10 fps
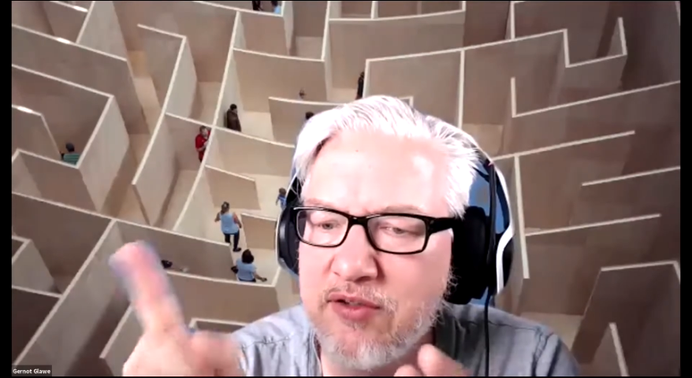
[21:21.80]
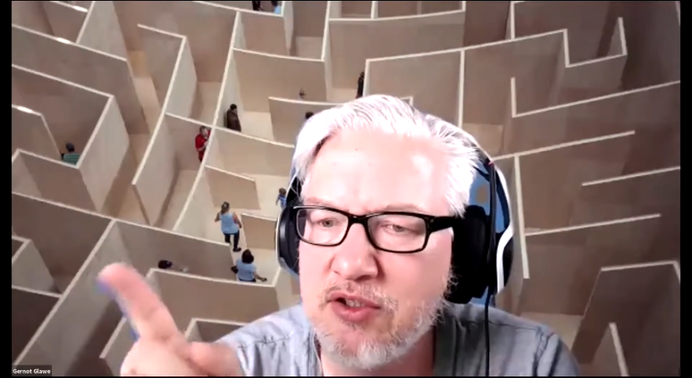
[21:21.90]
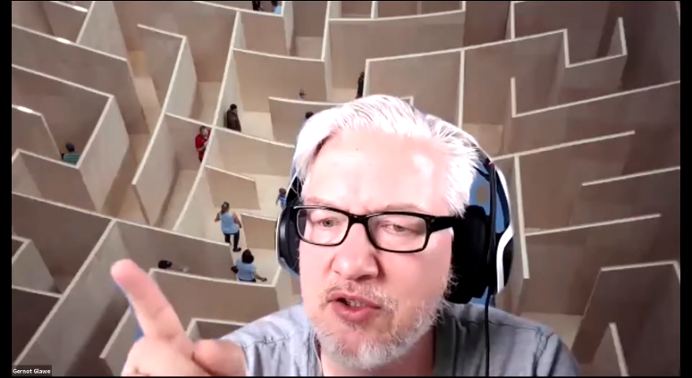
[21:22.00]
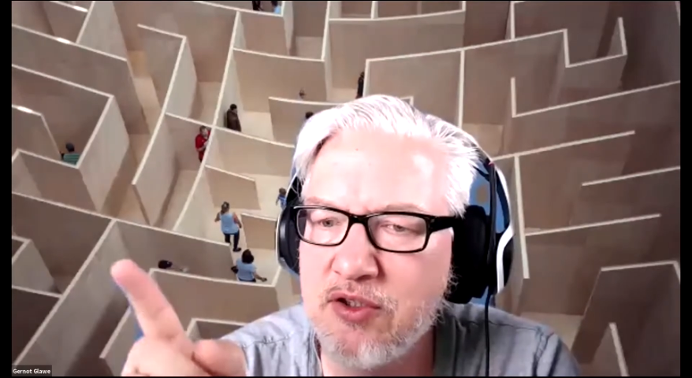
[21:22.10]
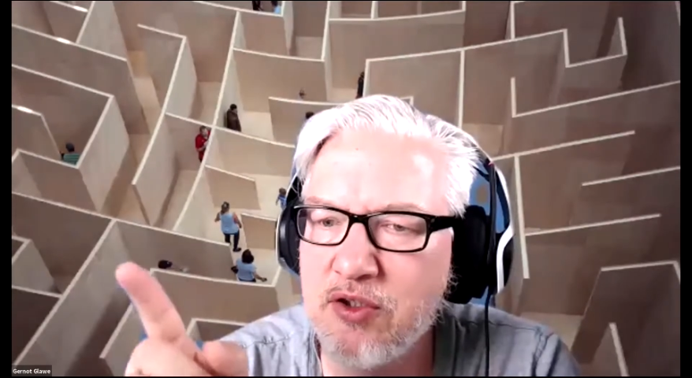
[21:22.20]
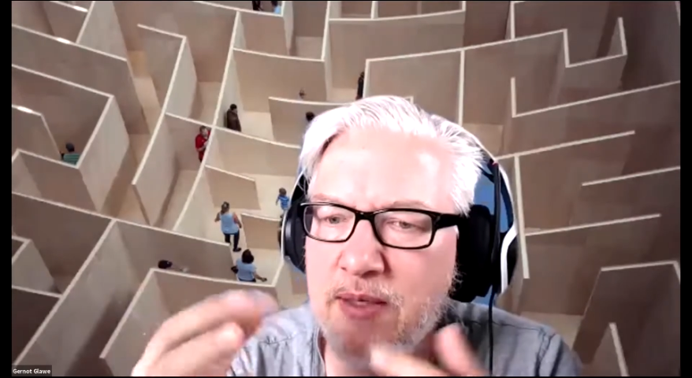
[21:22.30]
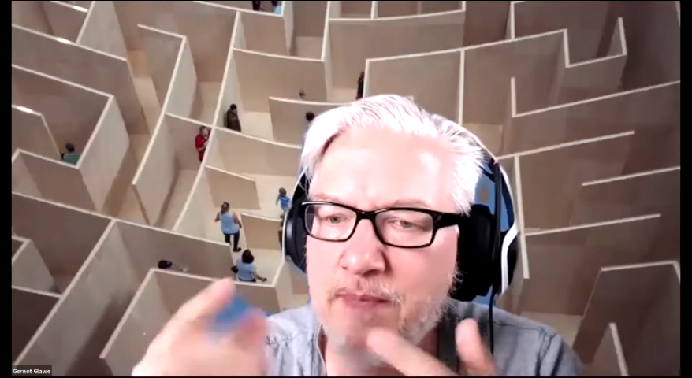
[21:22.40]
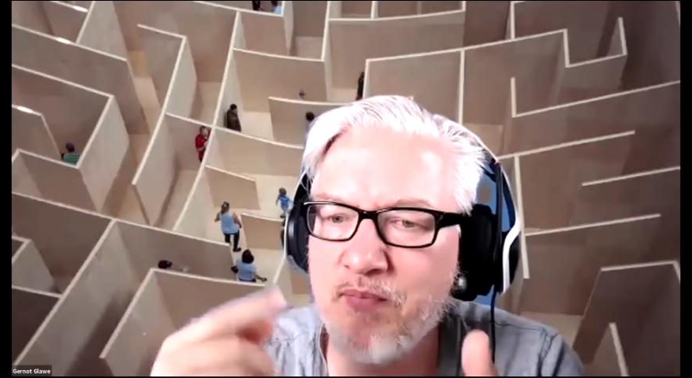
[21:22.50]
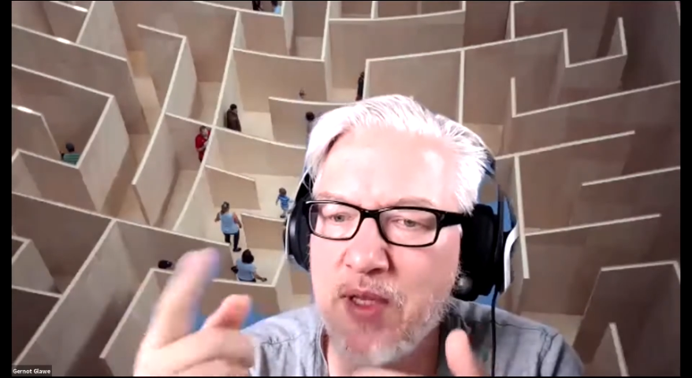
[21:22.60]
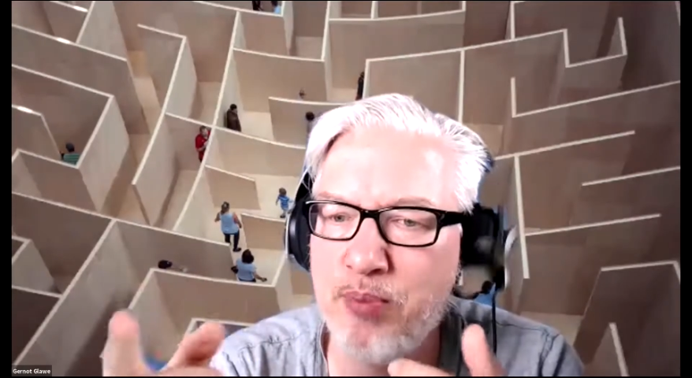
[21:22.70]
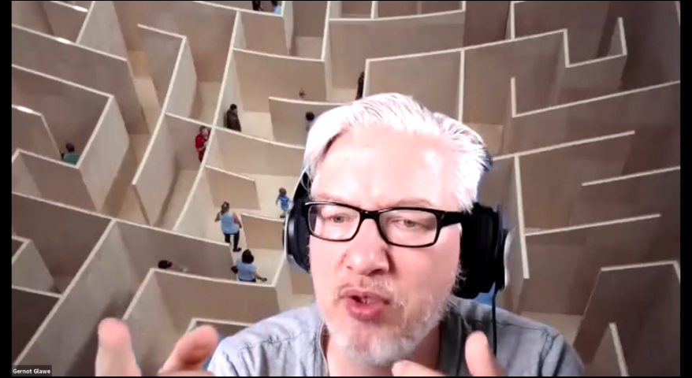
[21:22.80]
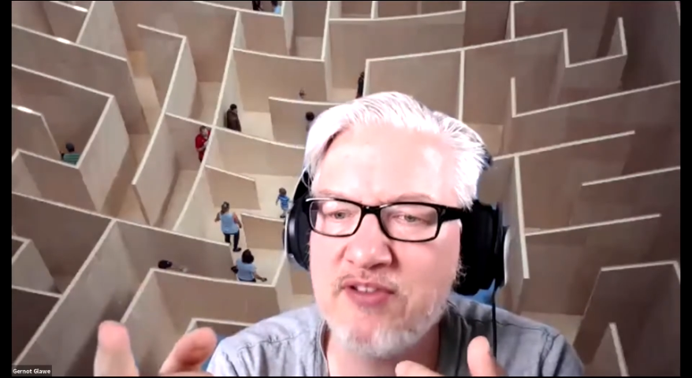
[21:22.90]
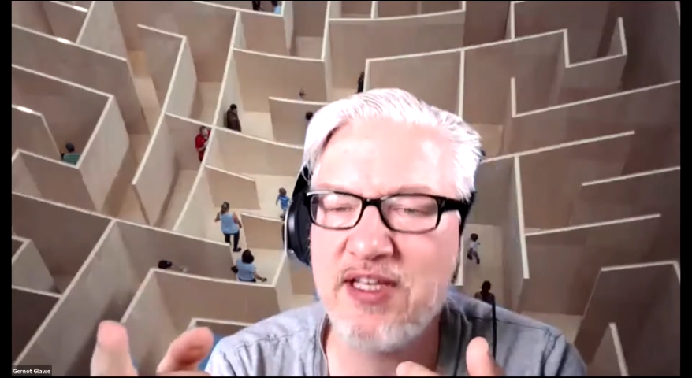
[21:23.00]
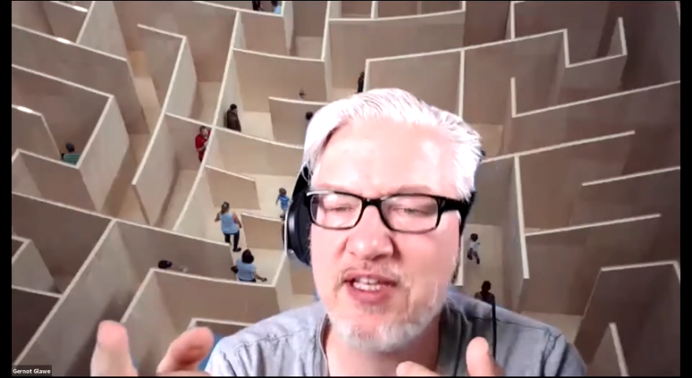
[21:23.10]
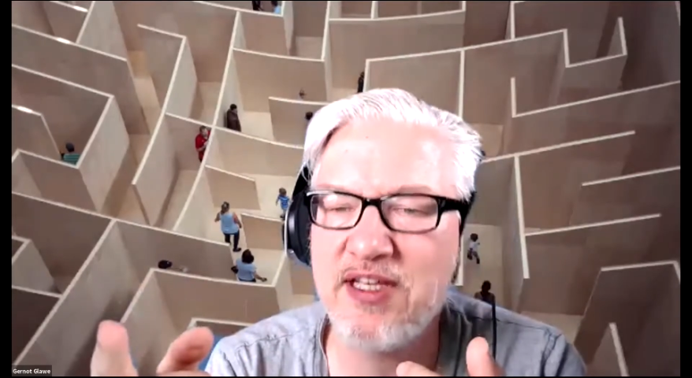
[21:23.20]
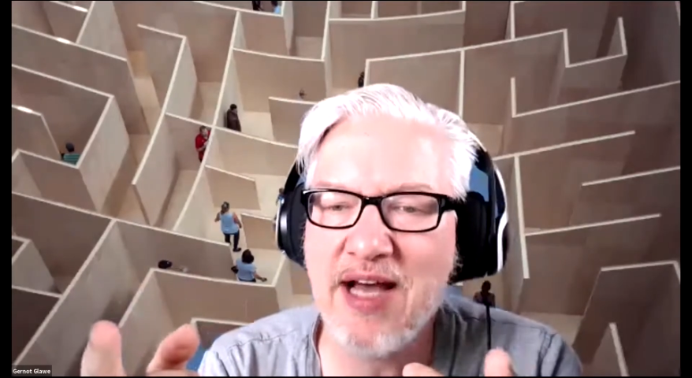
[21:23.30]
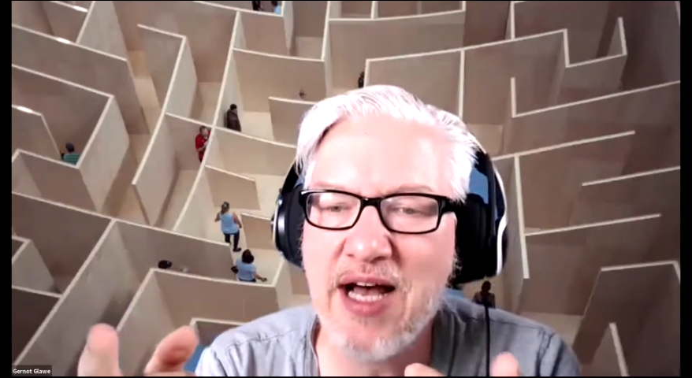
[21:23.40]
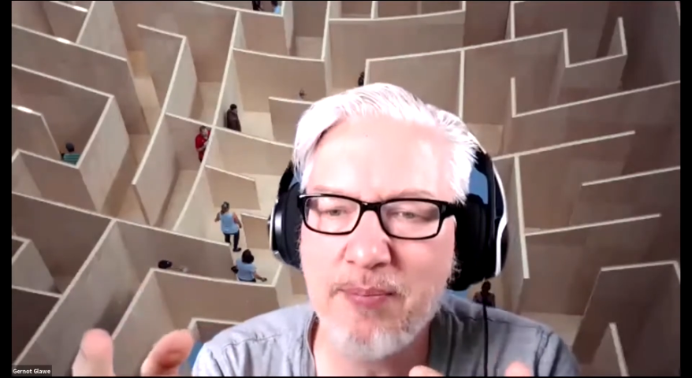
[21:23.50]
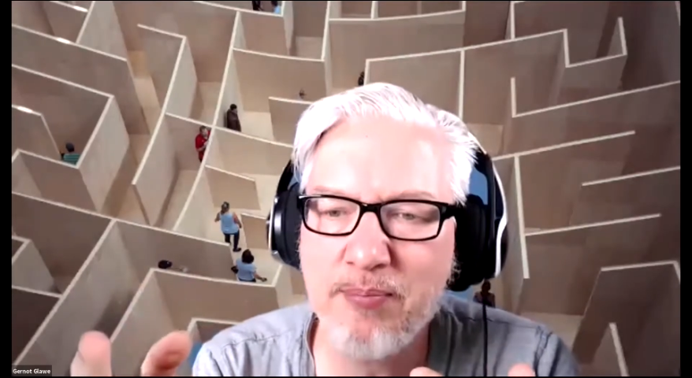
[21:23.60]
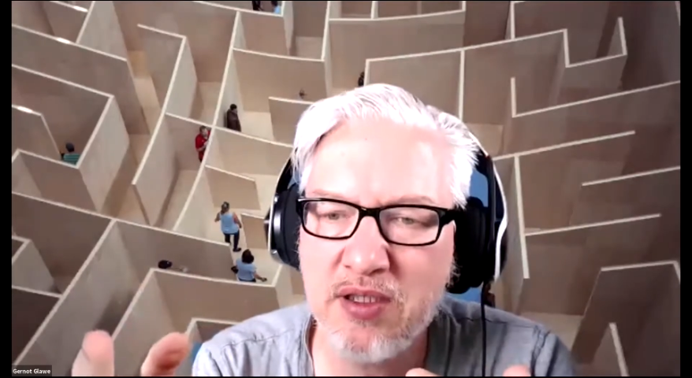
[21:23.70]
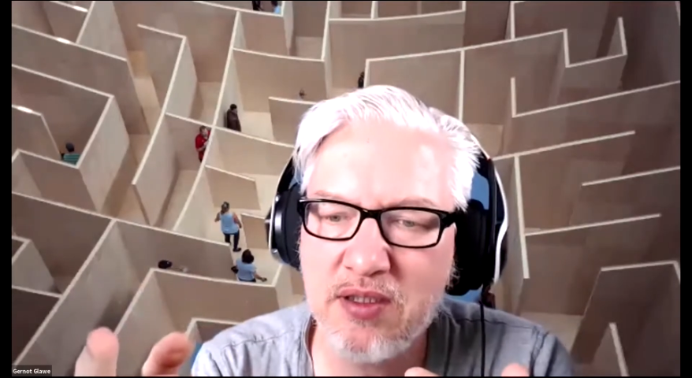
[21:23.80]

did you book the exam